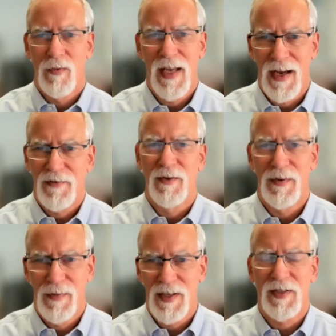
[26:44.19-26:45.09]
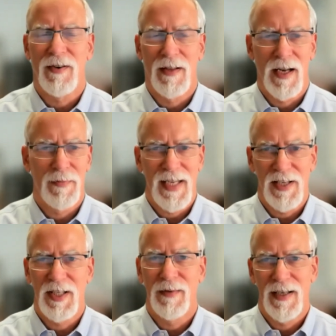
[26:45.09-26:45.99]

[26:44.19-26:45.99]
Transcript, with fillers: we have to administer a lot of potassium,